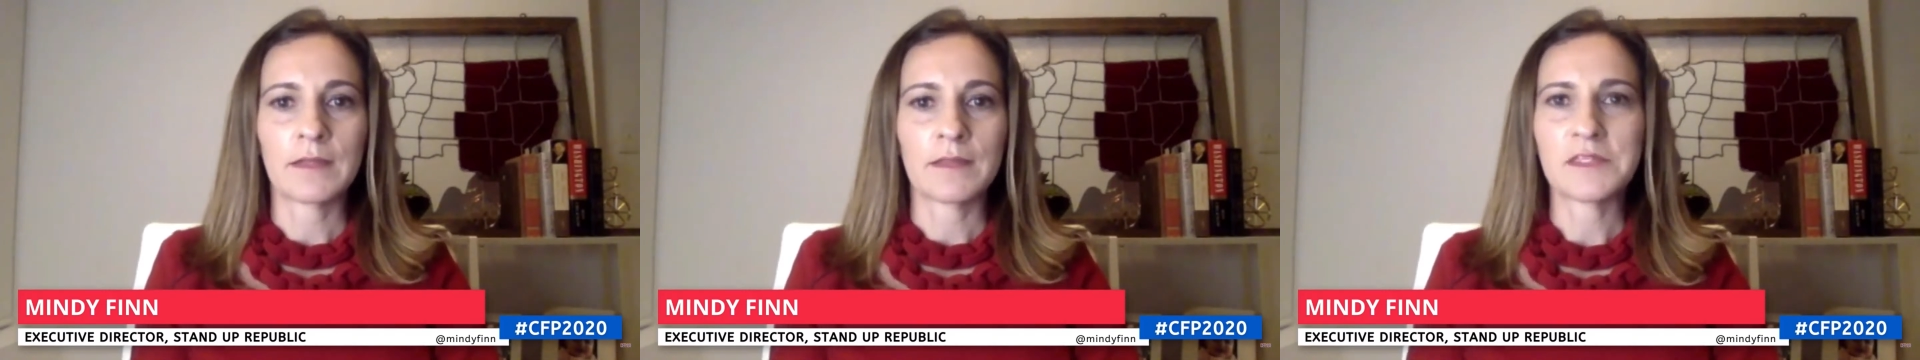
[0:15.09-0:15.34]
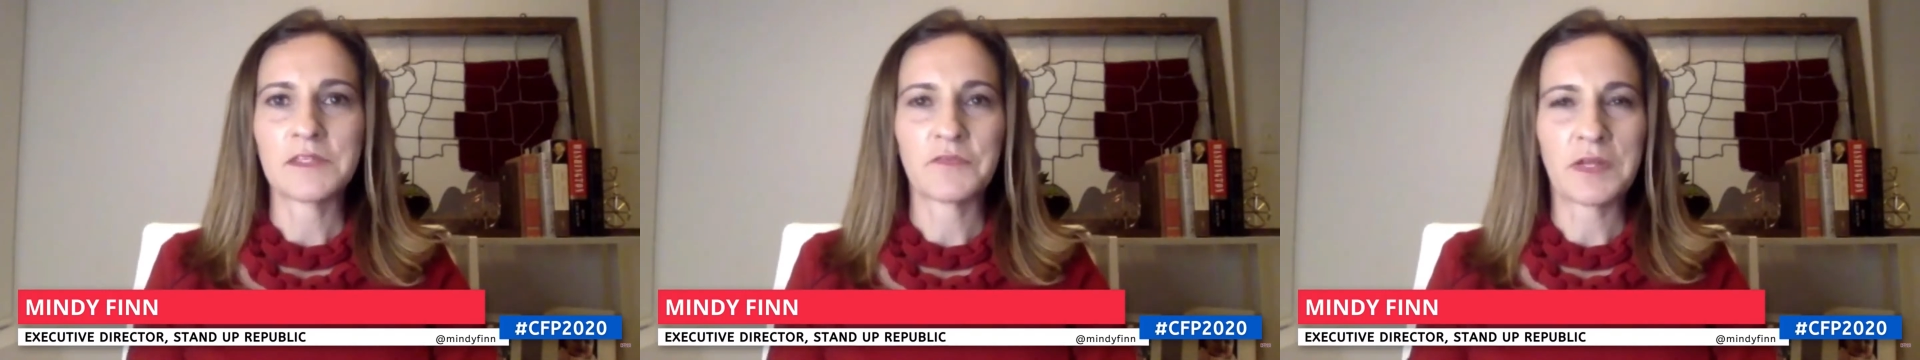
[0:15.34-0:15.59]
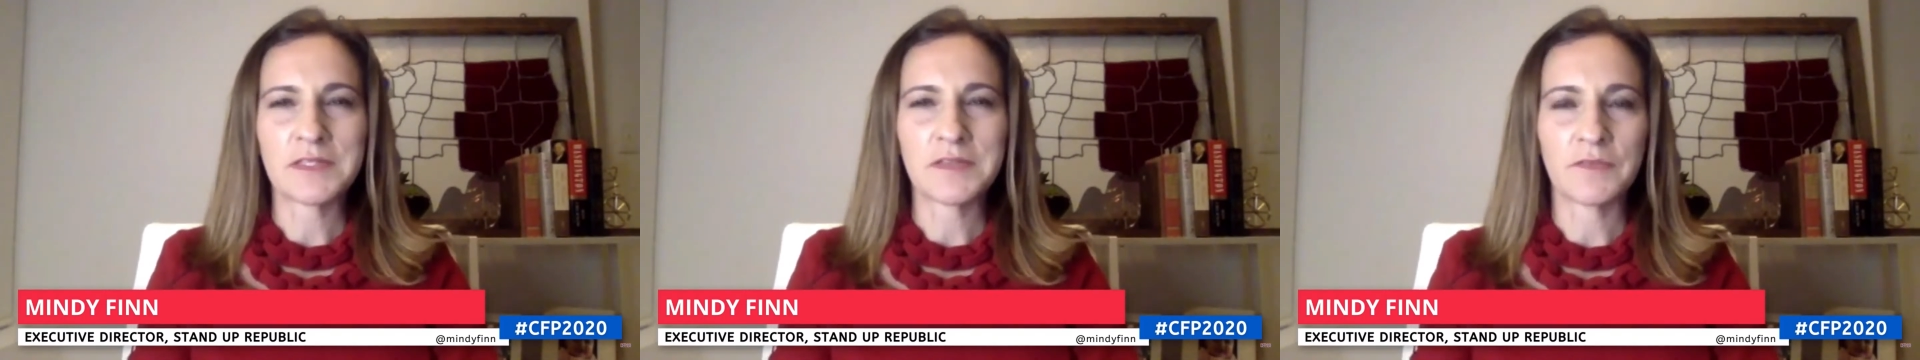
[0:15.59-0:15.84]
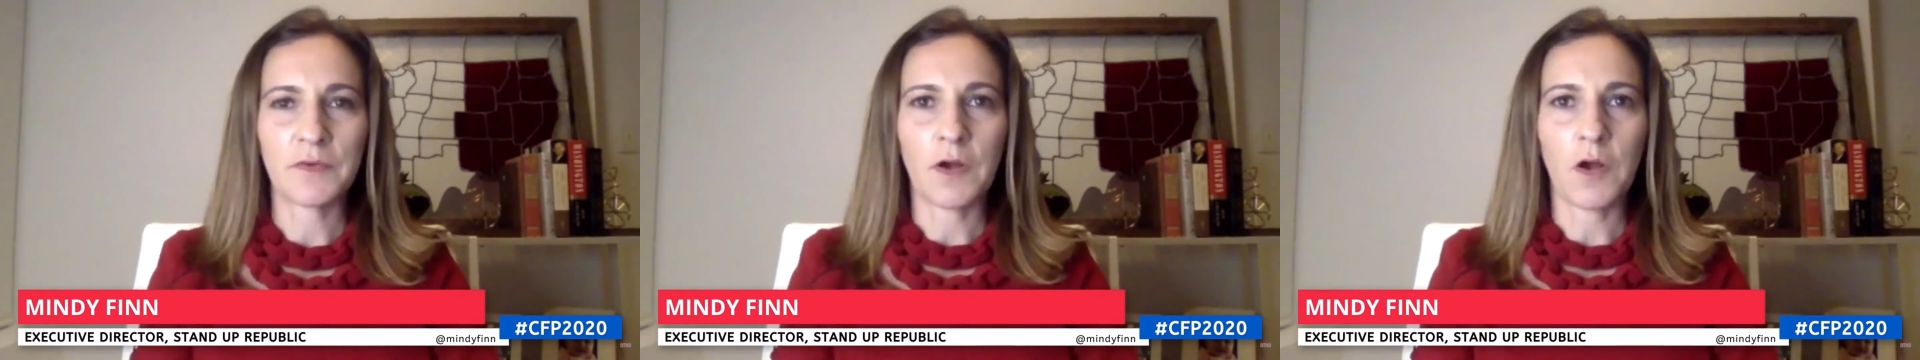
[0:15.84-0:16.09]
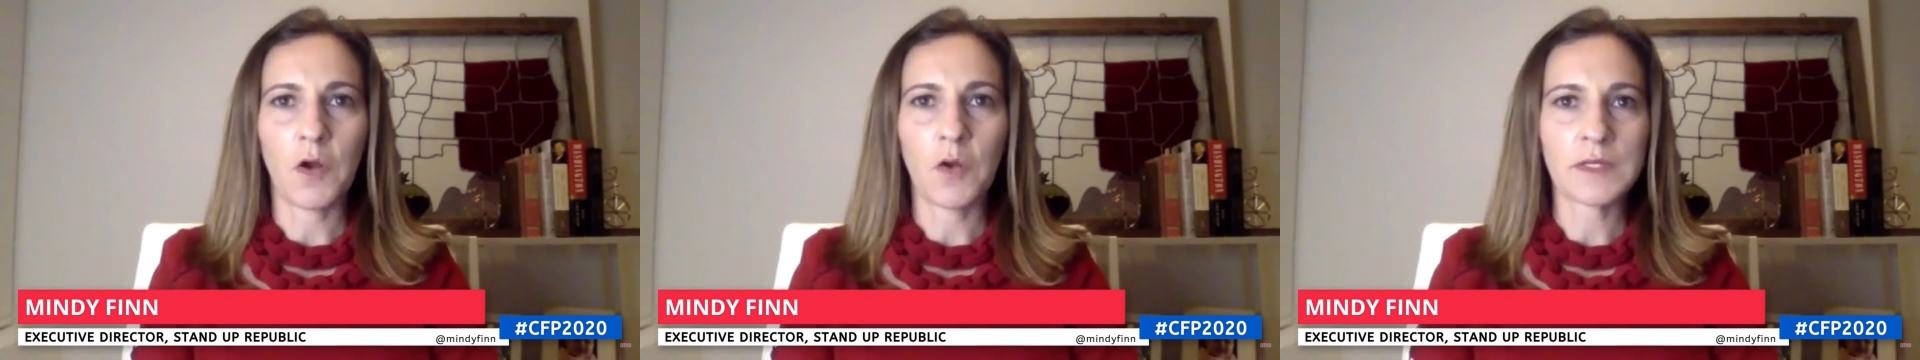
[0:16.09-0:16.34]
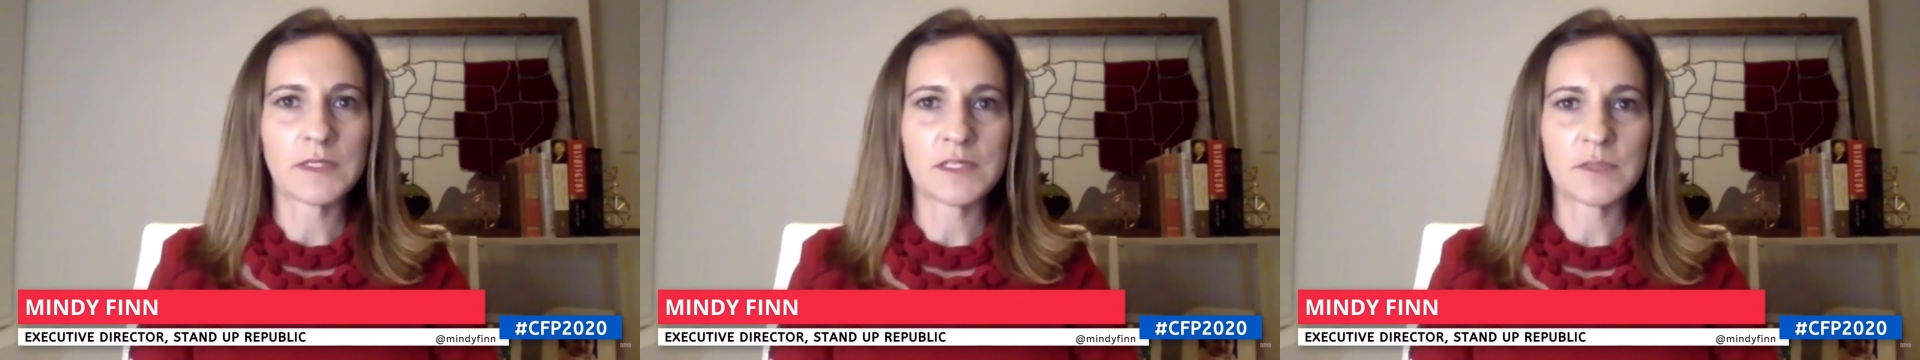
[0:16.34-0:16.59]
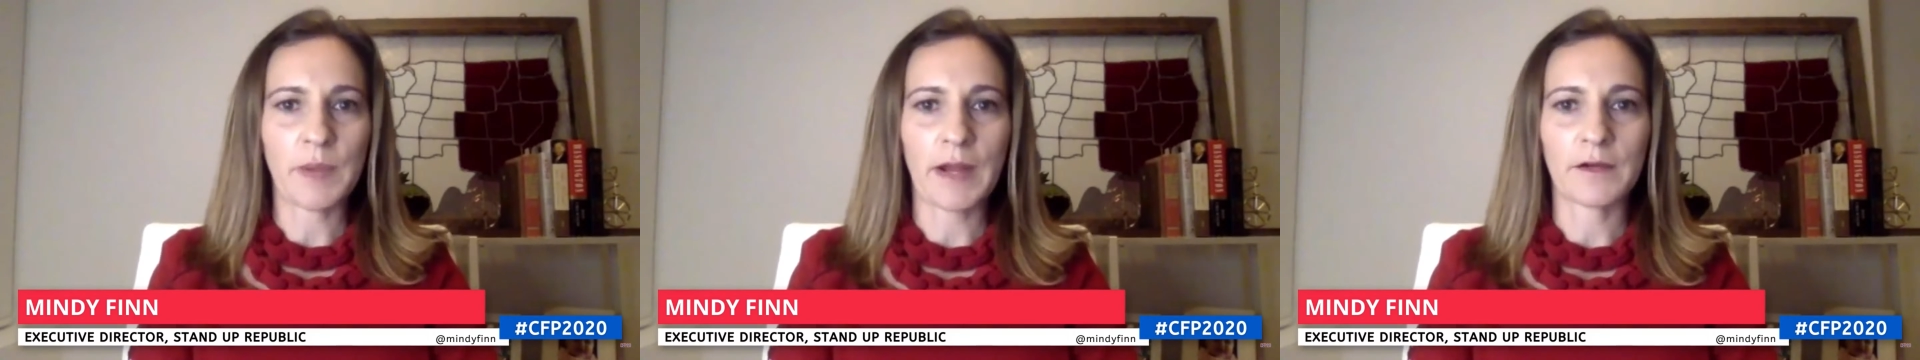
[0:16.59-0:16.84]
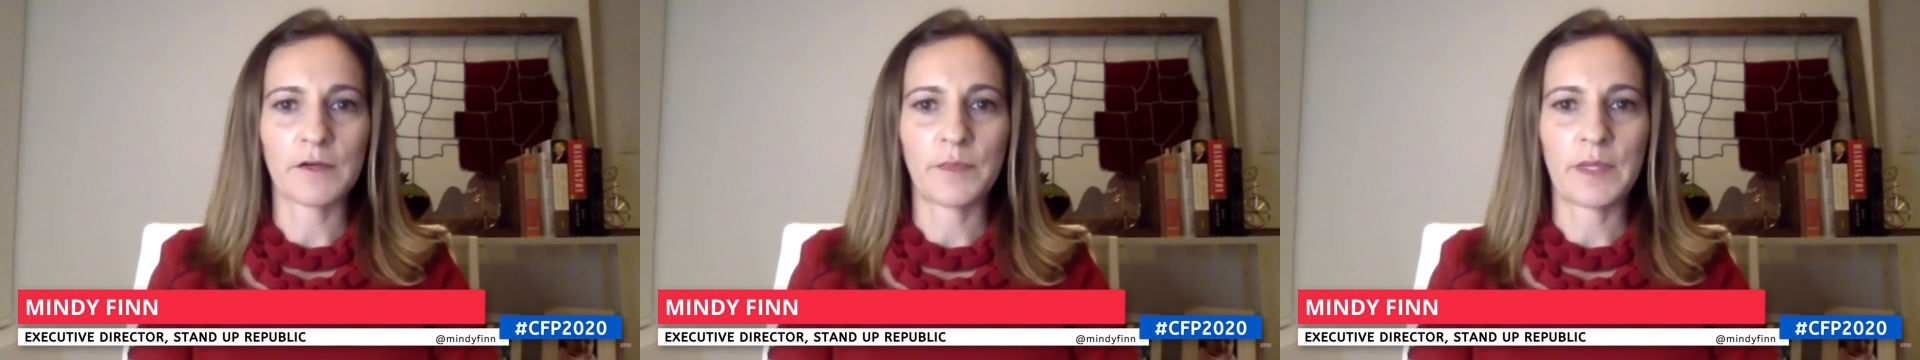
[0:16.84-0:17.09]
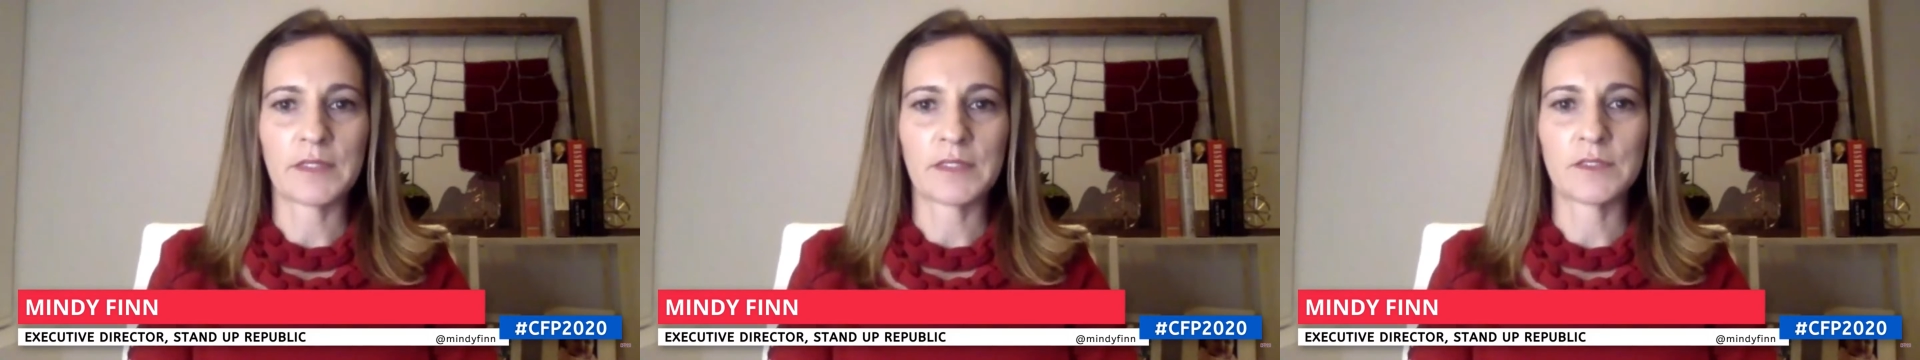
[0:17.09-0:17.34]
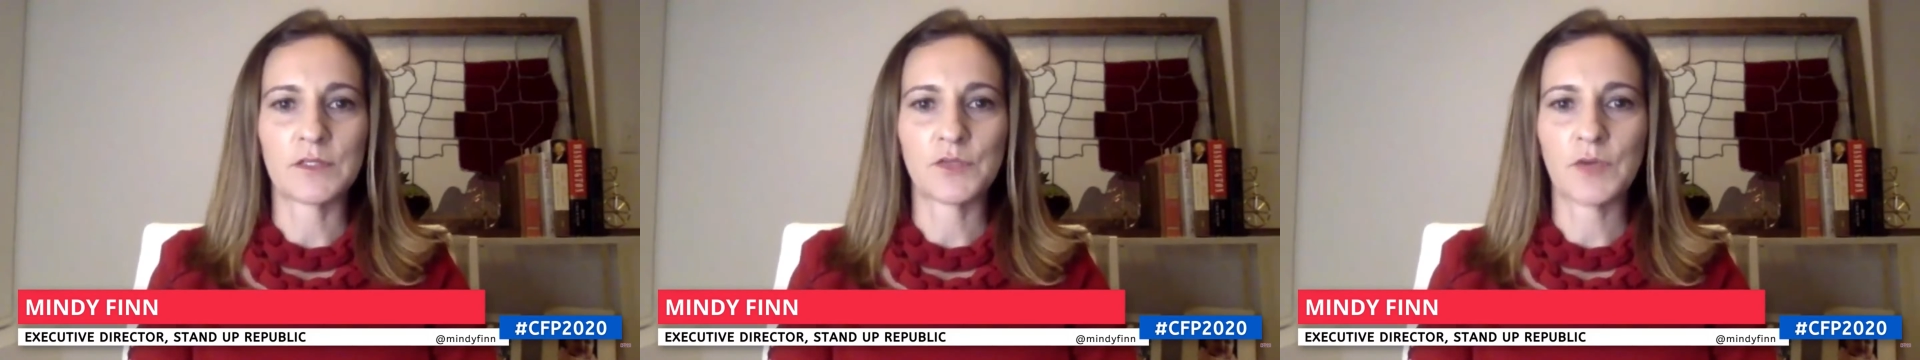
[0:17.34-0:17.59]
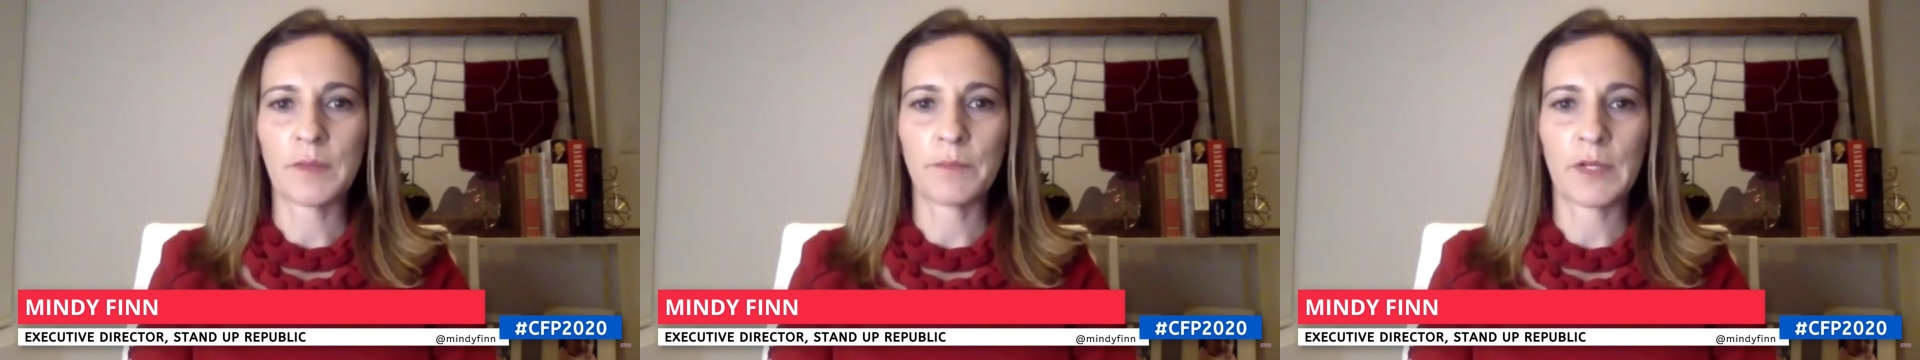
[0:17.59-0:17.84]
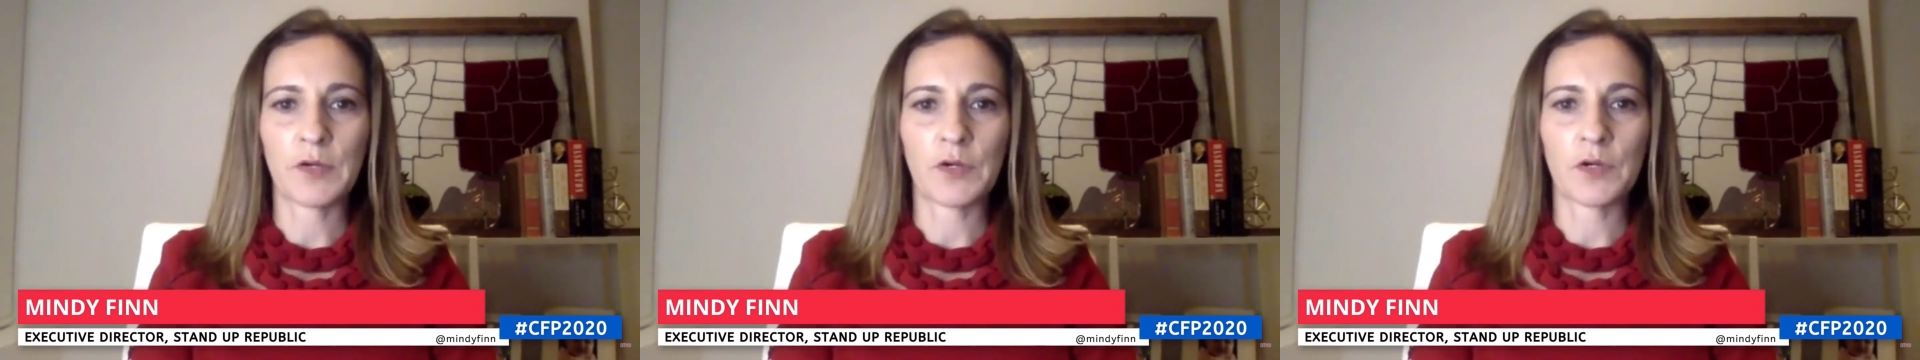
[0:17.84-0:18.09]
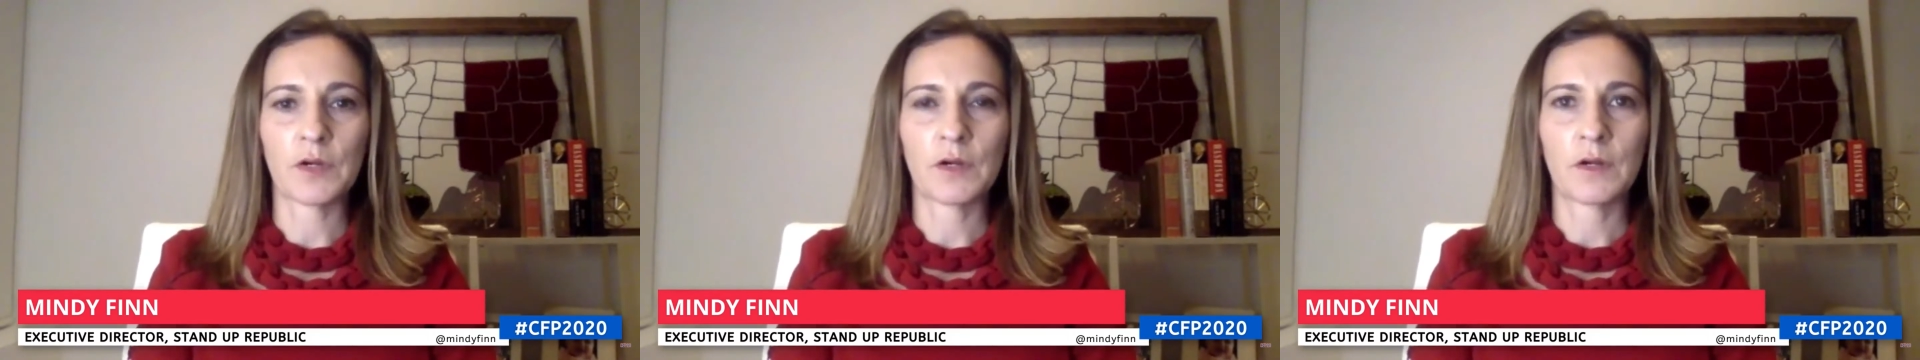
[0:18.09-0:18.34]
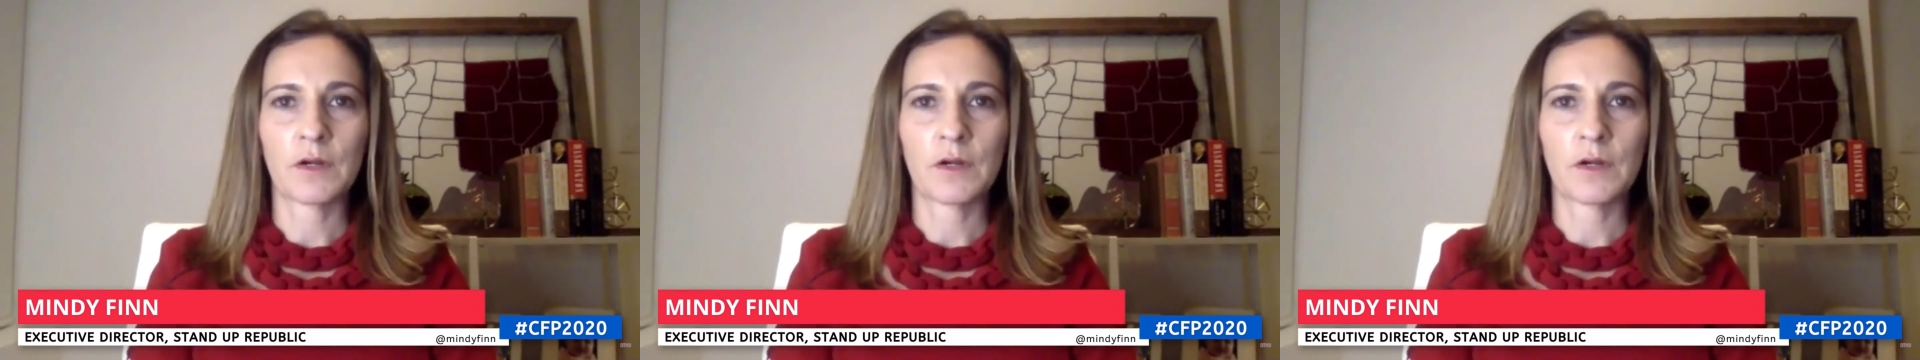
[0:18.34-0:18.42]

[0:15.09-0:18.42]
these events have always inspired me to dream bigger,